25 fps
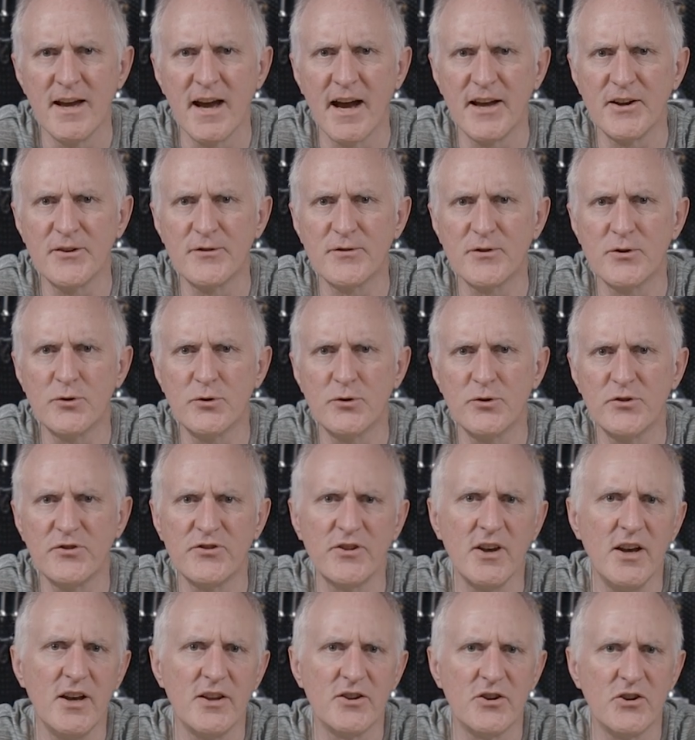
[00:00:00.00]
And of
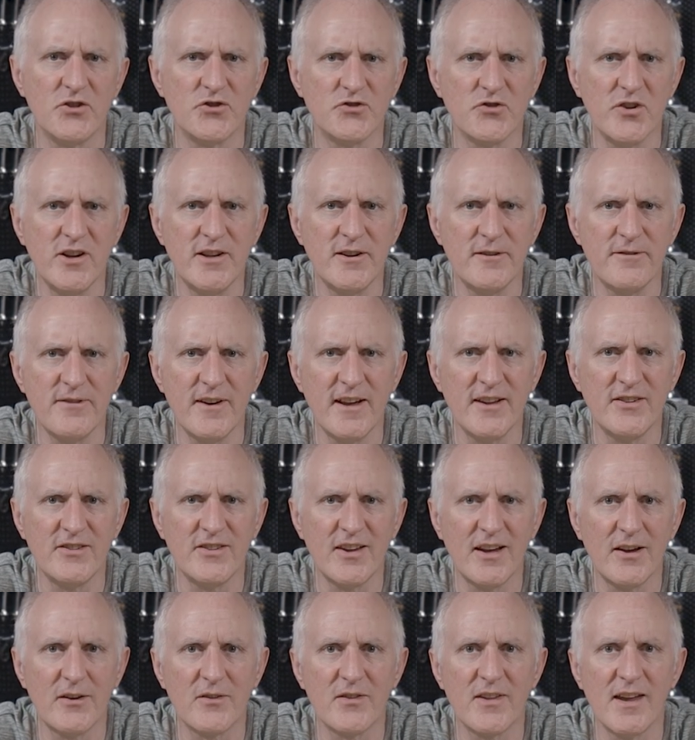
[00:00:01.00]
course, the Schrader
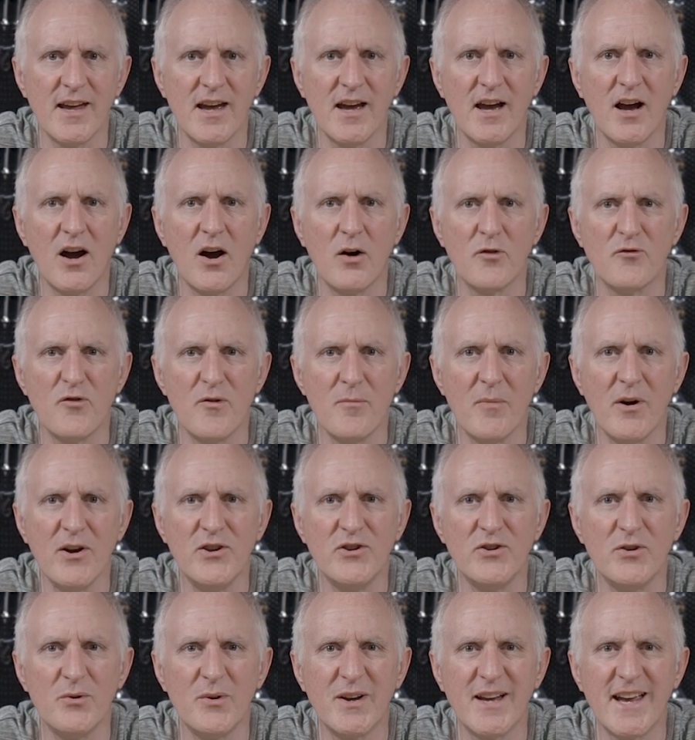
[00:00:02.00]
fans out there, I'll
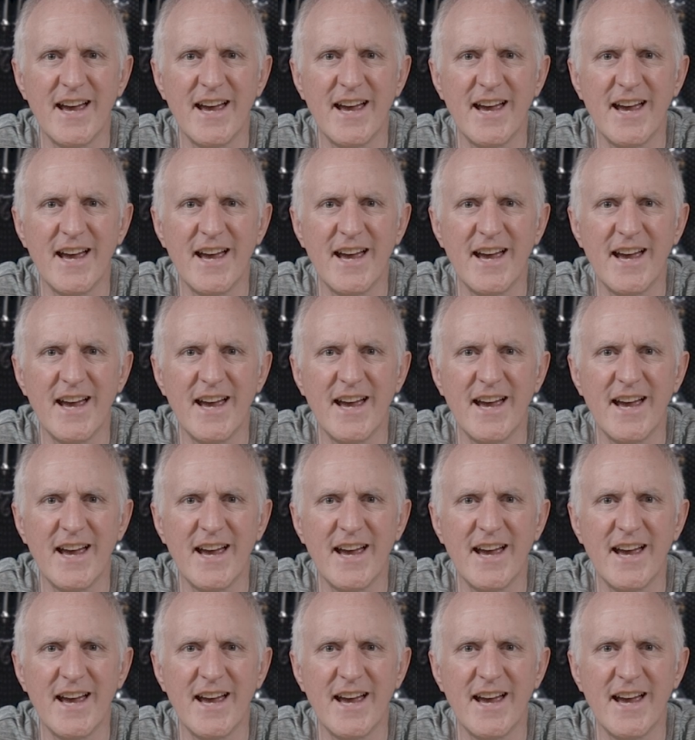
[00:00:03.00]
remind you